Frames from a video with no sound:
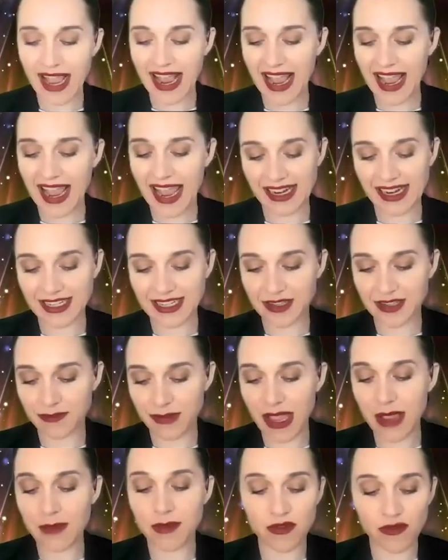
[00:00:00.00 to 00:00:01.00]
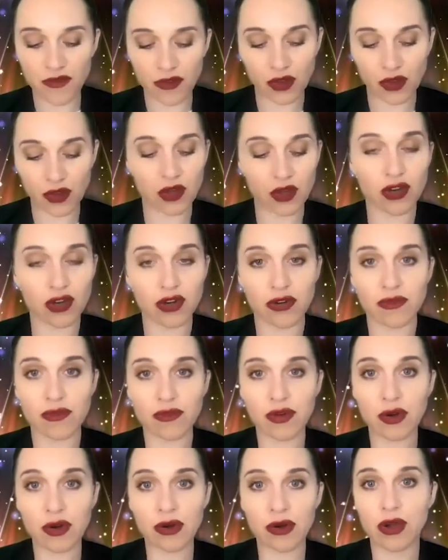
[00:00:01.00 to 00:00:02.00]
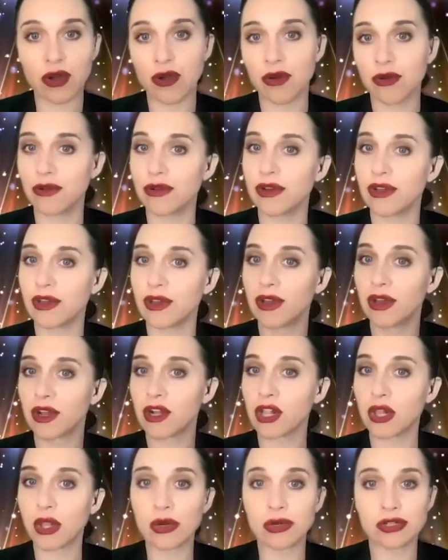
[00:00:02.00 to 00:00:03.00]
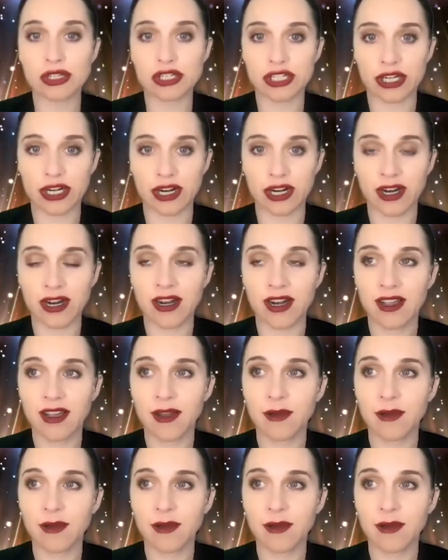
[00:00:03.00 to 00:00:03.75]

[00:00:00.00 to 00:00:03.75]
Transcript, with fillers: and maybe for the good of her own closure.